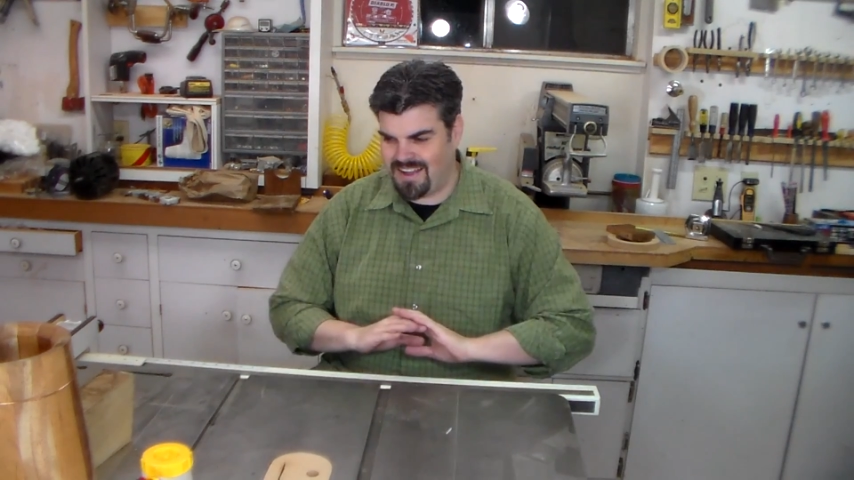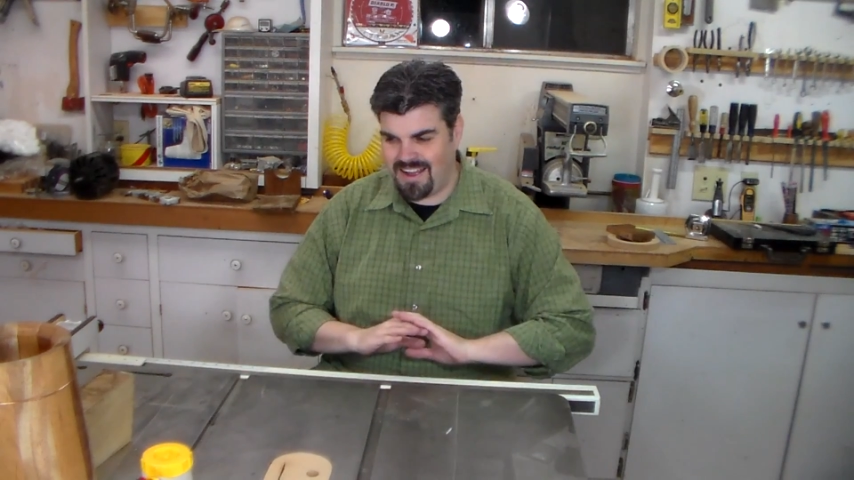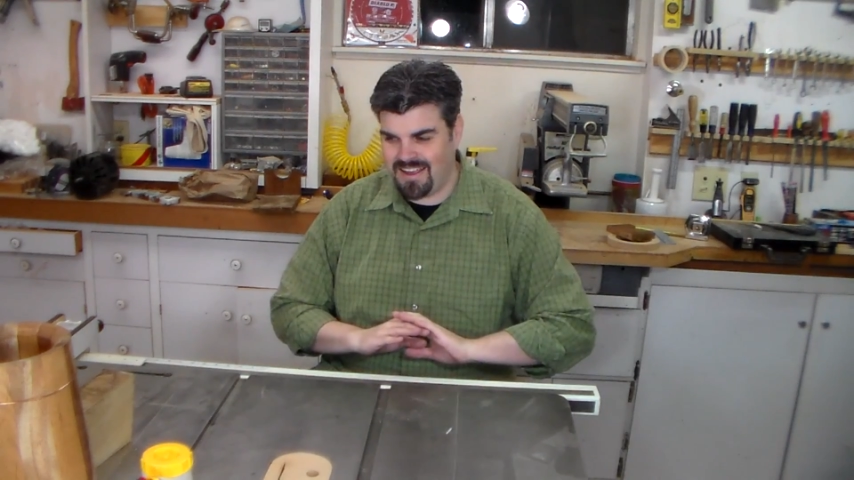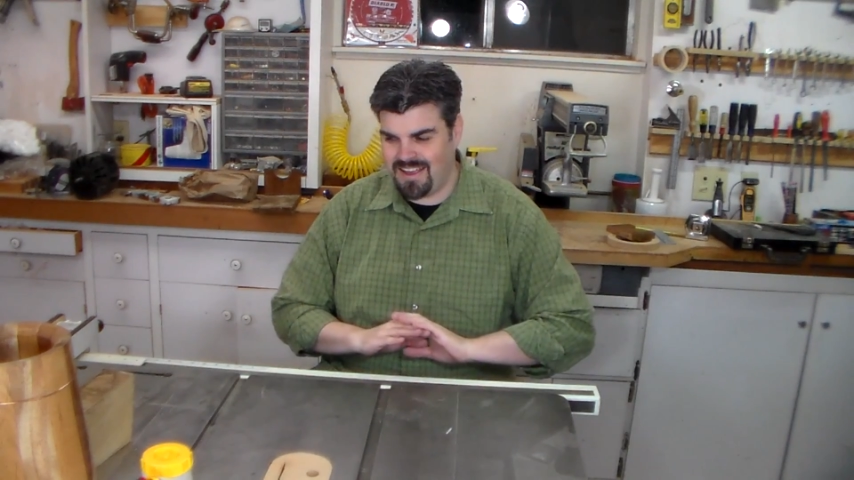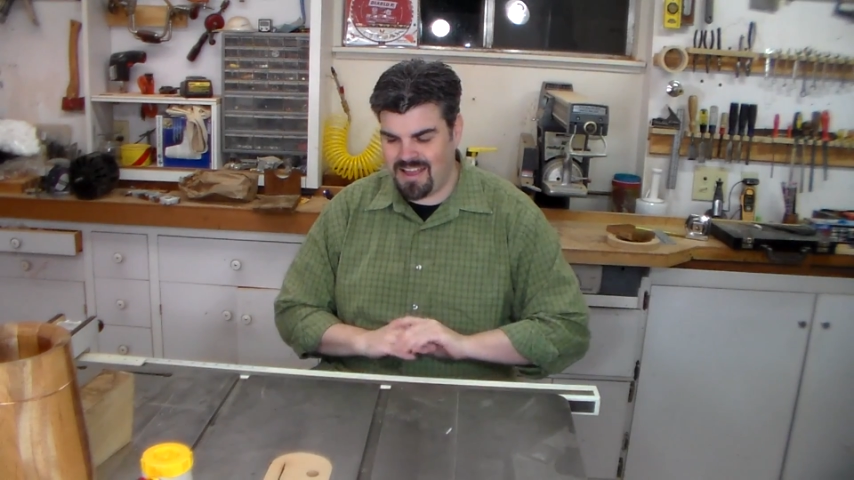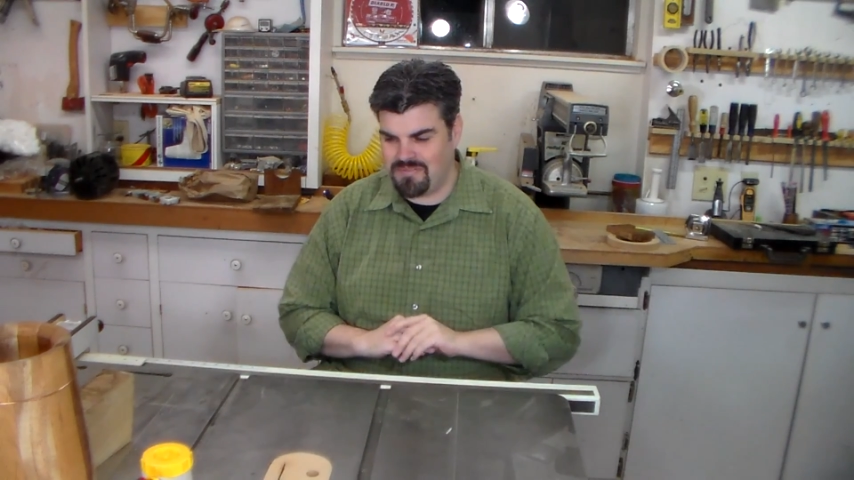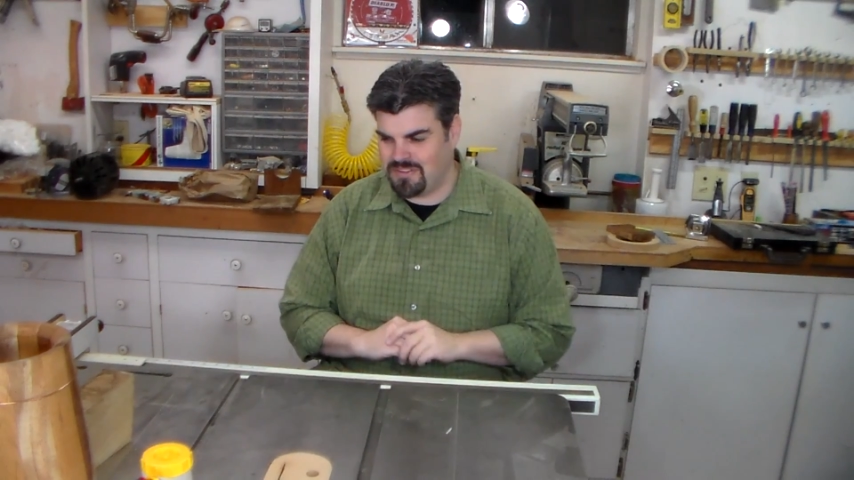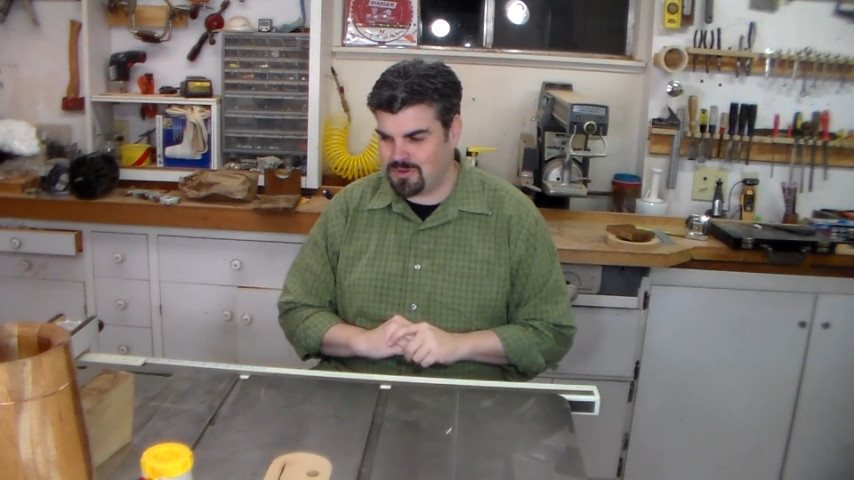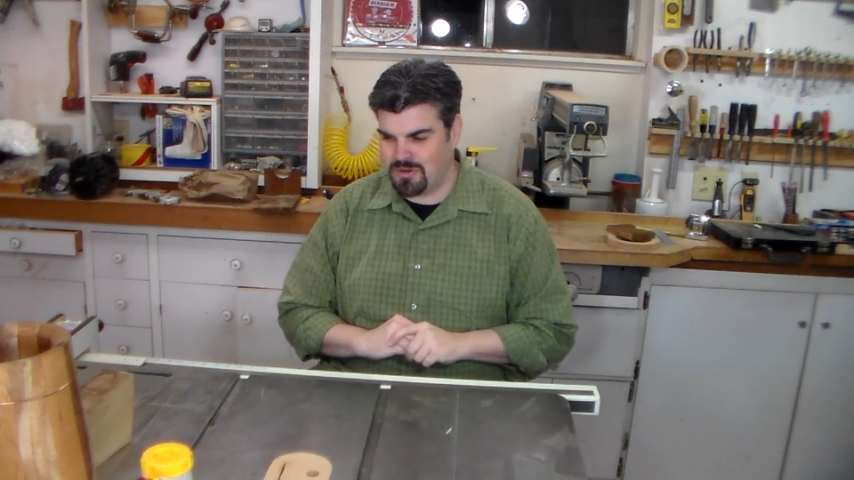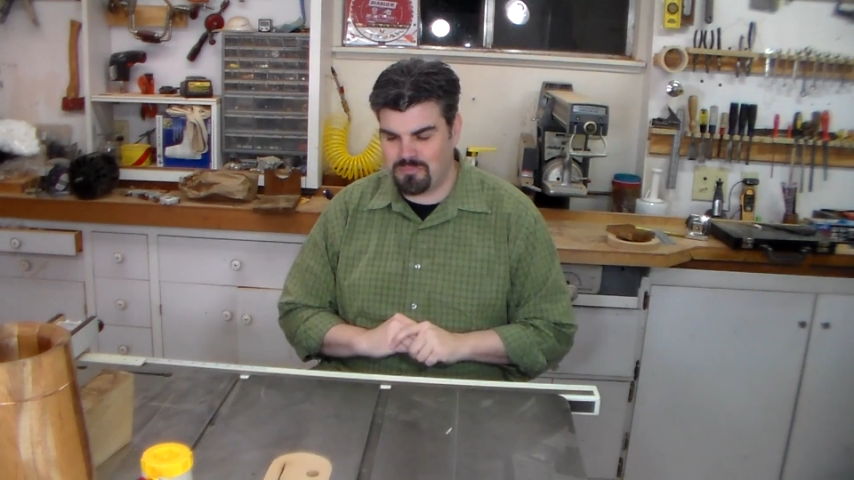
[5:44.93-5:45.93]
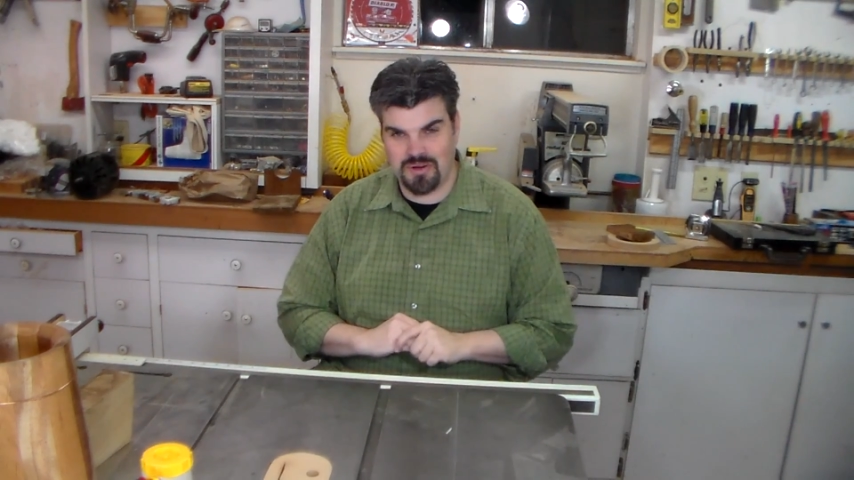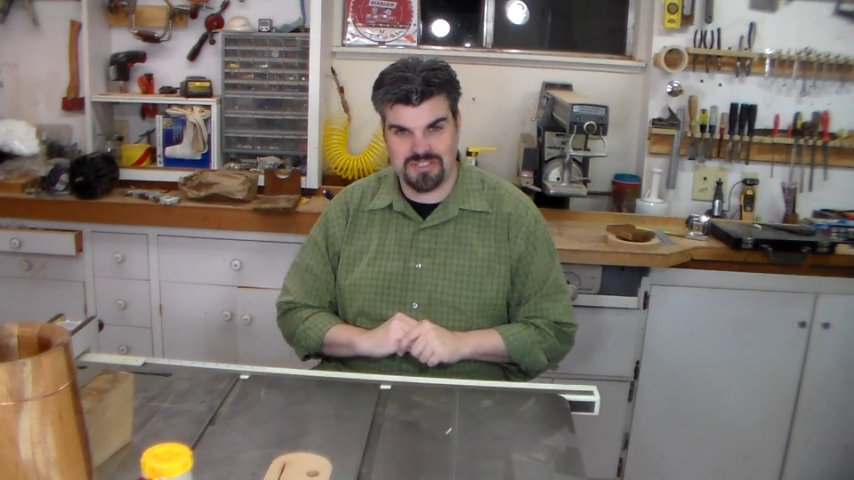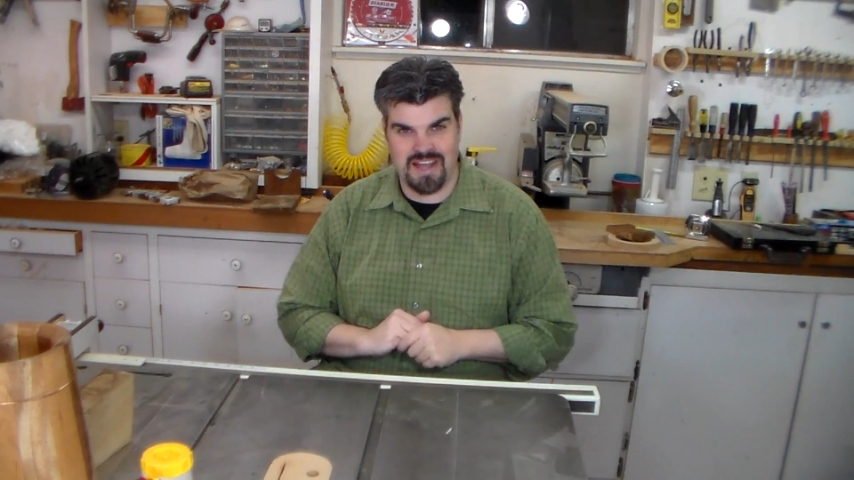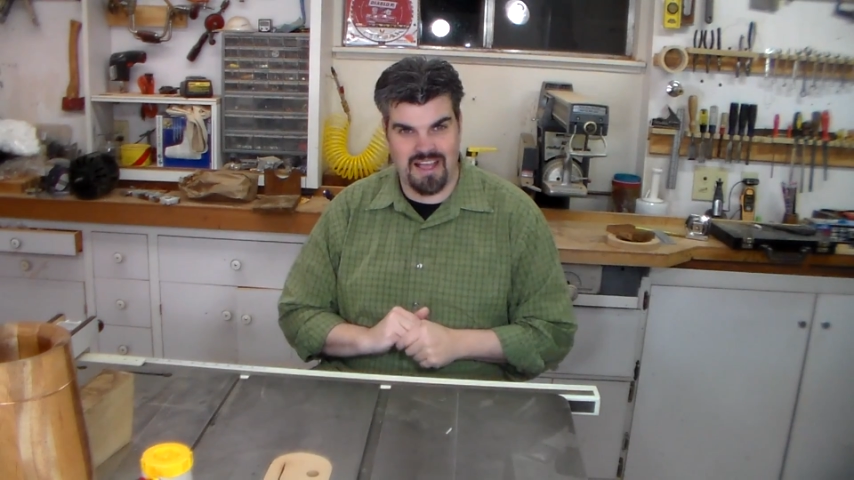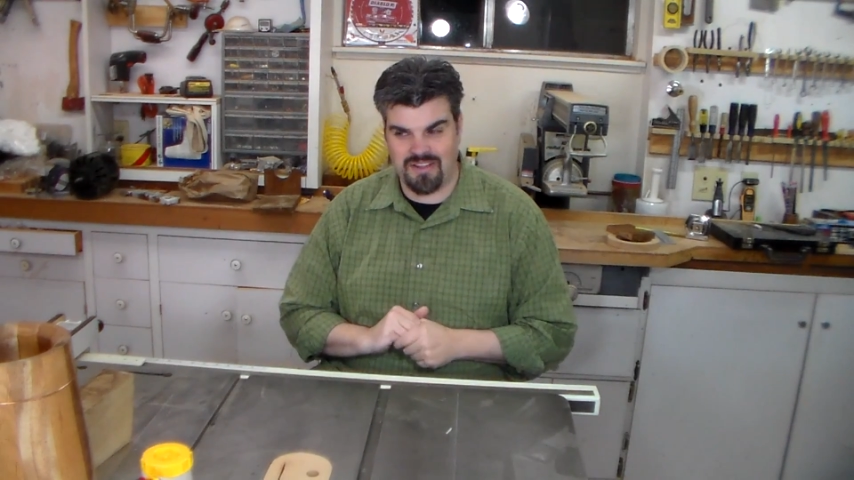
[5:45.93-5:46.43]
I have this sort of
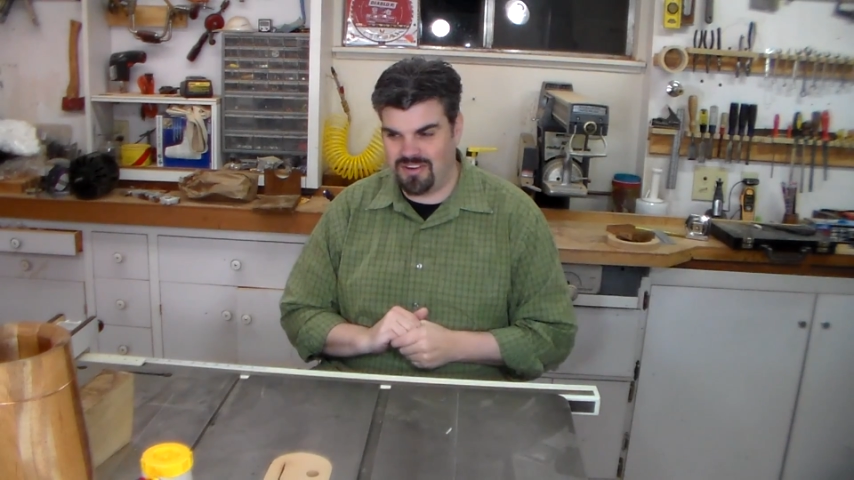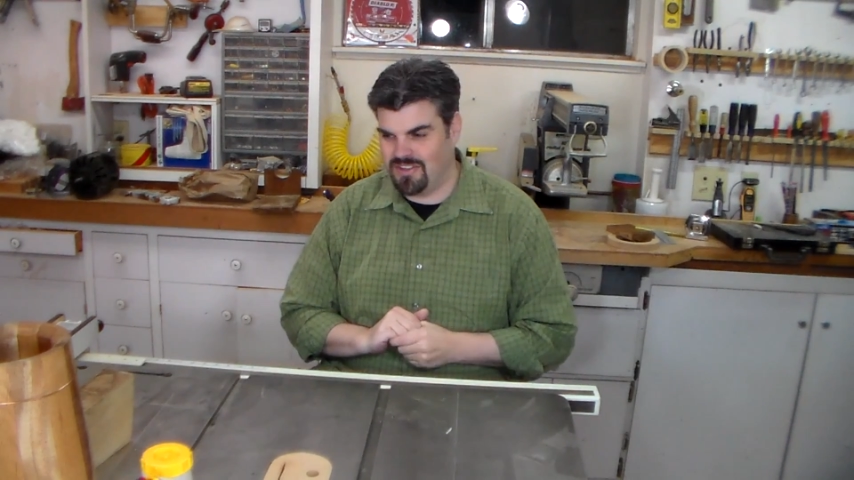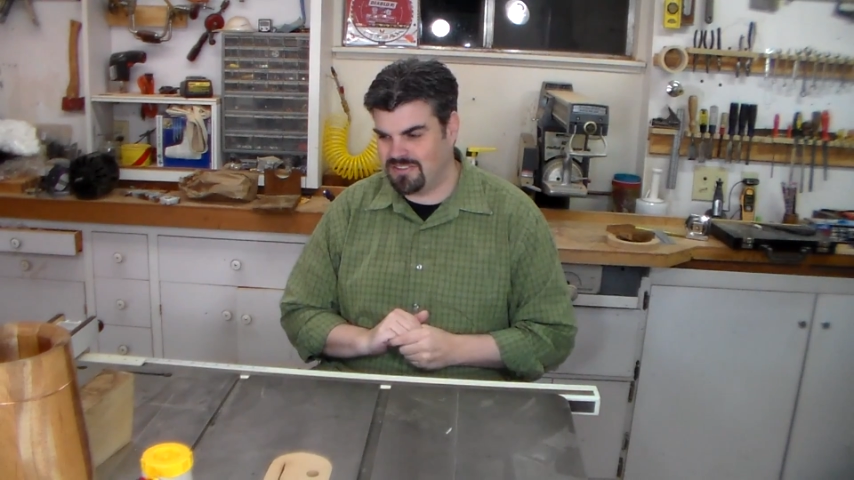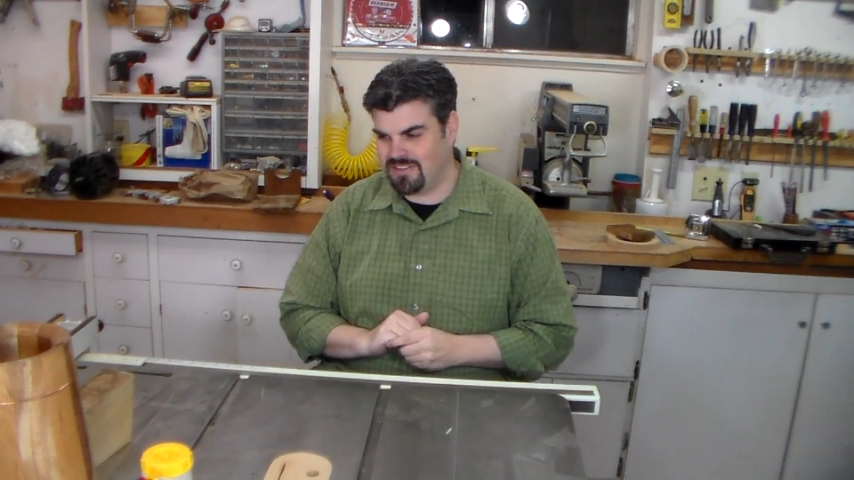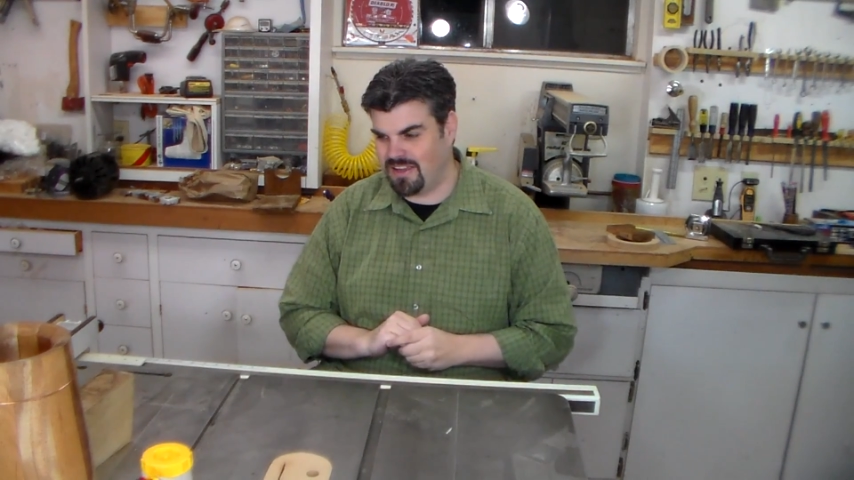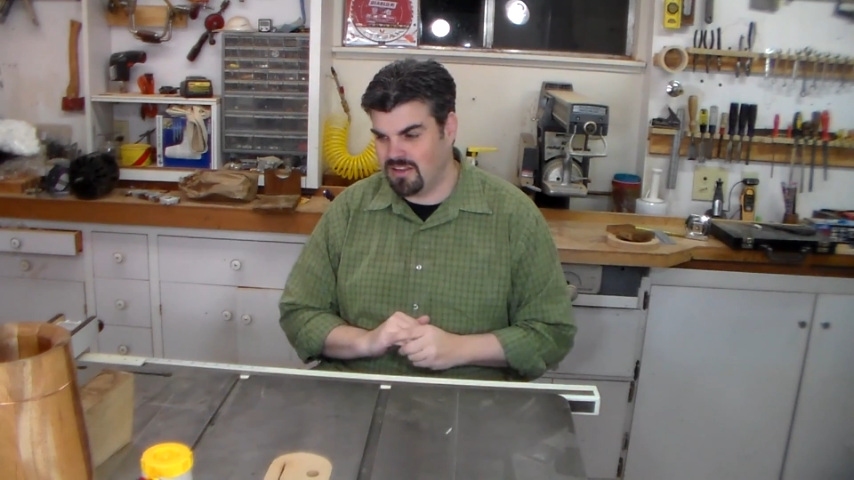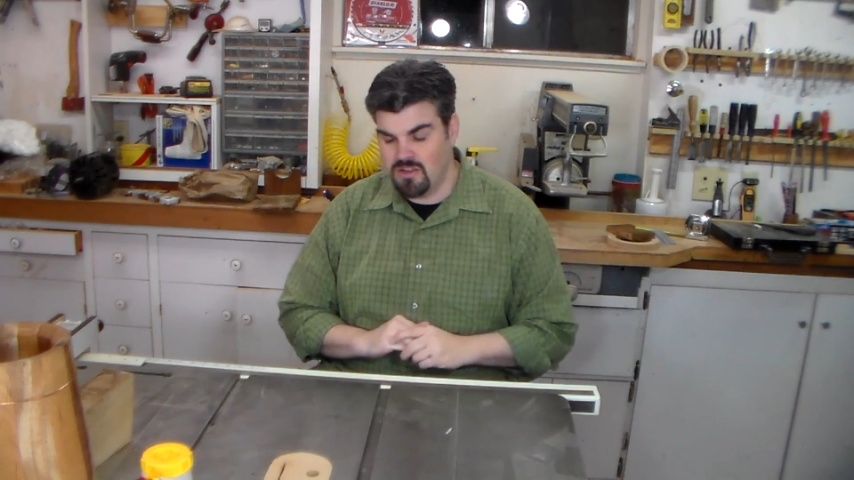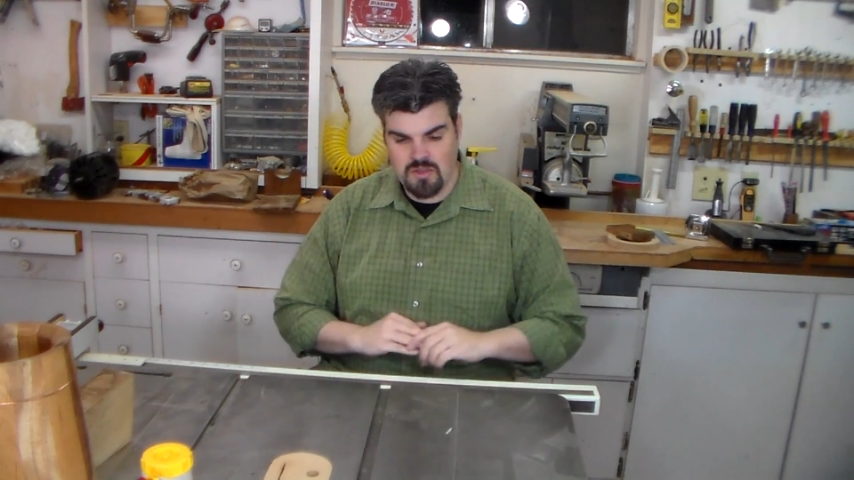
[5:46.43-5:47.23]
personality that's like,